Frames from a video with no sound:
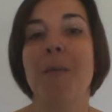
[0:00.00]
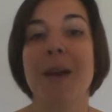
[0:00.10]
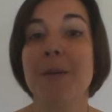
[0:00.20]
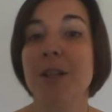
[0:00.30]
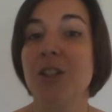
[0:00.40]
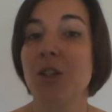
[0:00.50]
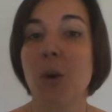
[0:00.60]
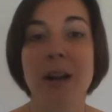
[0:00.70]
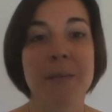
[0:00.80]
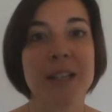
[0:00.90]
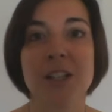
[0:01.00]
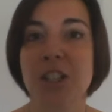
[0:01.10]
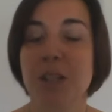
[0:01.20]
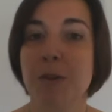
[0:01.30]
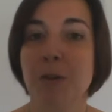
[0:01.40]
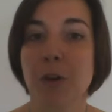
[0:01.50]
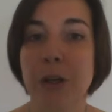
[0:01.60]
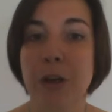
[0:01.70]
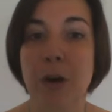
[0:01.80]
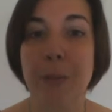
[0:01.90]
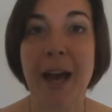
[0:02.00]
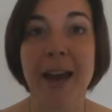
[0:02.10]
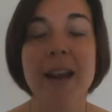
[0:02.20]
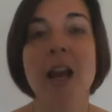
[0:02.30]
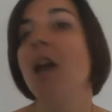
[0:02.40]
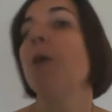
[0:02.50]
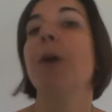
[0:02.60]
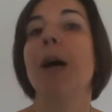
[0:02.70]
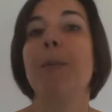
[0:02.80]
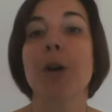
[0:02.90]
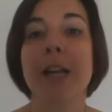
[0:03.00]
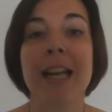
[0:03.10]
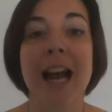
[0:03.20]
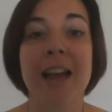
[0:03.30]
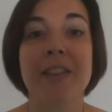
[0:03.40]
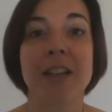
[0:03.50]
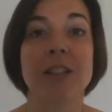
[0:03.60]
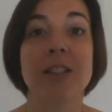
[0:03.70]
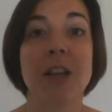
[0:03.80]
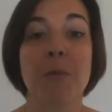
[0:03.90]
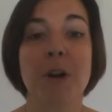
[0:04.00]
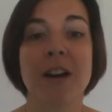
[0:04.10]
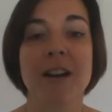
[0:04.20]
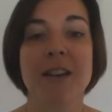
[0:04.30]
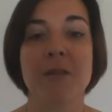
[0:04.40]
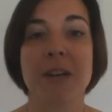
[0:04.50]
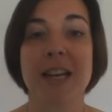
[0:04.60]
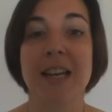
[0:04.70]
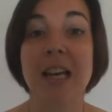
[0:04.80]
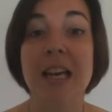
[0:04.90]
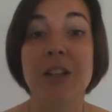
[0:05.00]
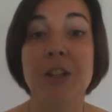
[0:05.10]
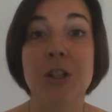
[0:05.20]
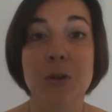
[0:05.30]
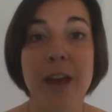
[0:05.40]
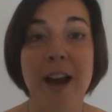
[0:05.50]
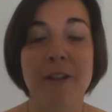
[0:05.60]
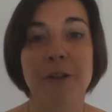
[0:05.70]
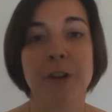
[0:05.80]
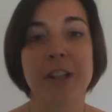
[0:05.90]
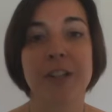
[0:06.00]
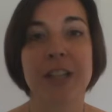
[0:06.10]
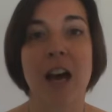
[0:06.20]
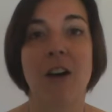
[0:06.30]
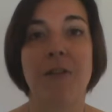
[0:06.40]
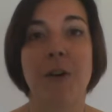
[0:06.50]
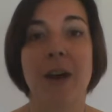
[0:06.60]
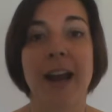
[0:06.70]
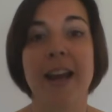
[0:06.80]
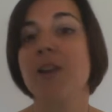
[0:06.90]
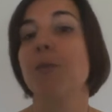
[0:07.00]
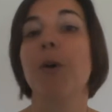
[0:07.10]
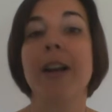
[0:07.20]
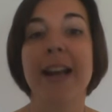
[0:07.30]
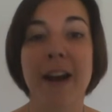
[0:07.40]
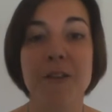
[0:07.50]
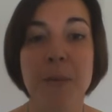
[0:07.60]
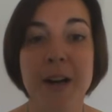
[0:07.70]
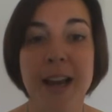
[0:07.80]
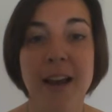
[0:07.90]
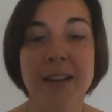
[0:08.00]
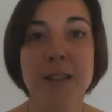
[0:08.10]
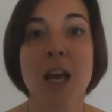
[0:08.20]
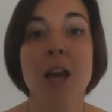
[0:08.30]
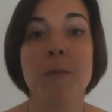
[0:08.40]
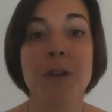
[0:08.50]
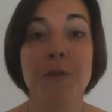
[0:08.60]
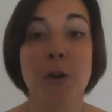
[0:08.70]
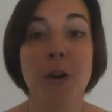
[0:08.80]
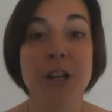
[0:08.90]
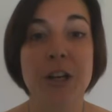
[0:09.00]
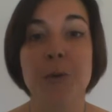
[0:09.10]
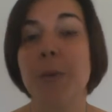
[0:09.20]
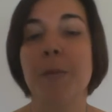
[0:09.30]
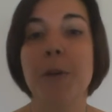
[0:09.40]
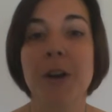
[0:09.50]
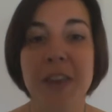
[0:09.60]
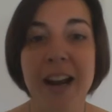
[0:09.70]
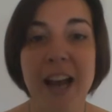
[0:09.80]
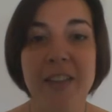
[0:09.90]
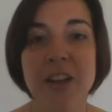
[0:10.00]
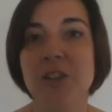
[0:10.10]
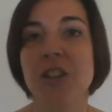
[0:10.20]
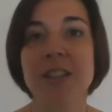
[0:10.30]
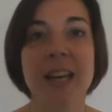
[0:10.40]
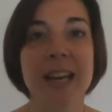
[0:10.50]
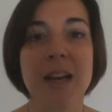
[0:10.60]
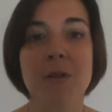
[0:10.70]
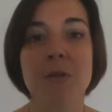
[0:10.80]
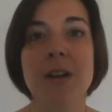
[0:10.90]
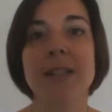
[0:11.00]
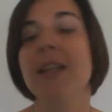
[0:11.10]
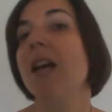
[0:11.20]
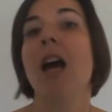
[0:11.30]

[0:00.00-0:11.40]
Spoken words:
maybe it's 20 minutes just before you go to bed, but put it on there somewhere in the week. Do that for yourself, okay? You're putting everybody else before you, but put that on there just like it was,